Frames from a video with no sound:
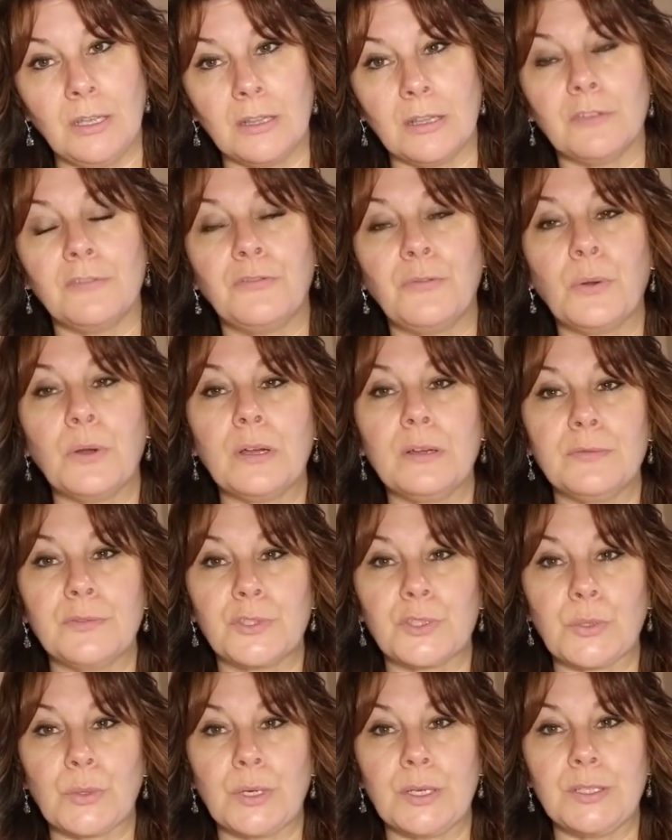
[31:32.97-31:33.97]
The Four of
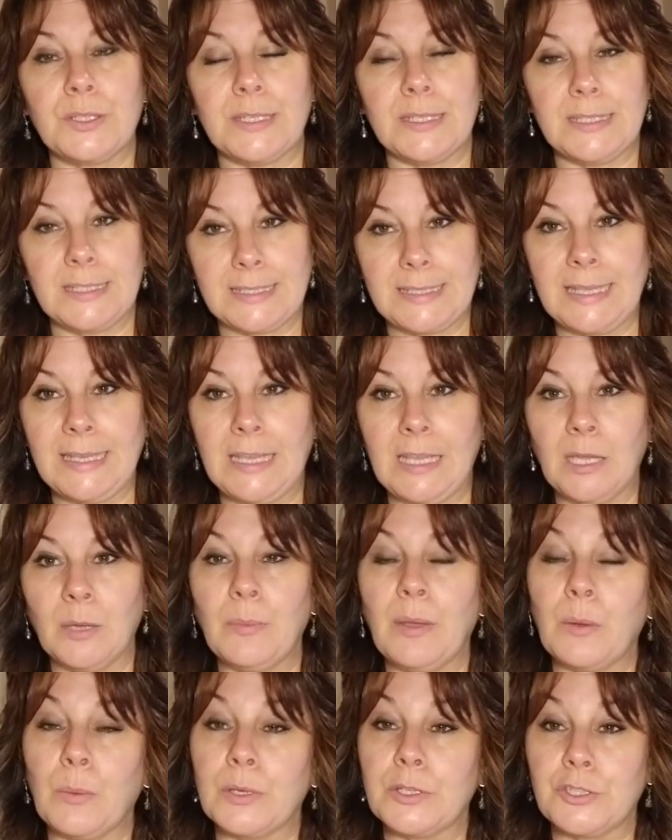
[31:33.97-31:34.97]
Swords is thinking
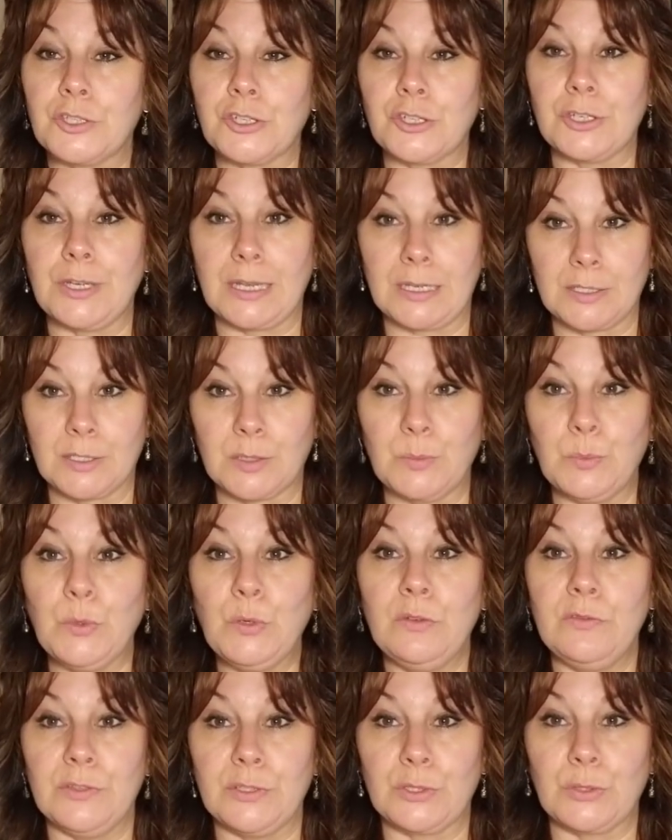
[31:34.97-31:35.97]
about what your next
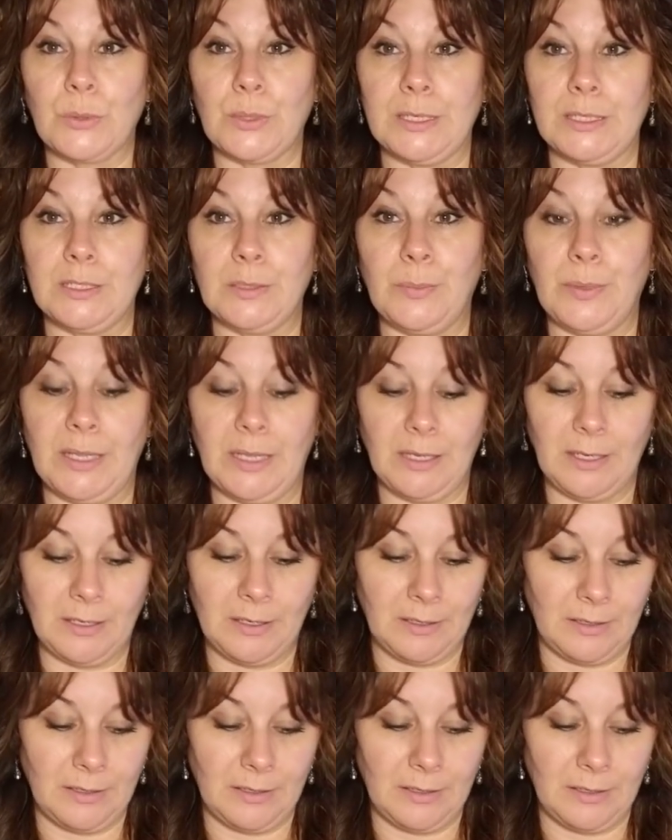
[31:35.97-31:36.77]
move is going to be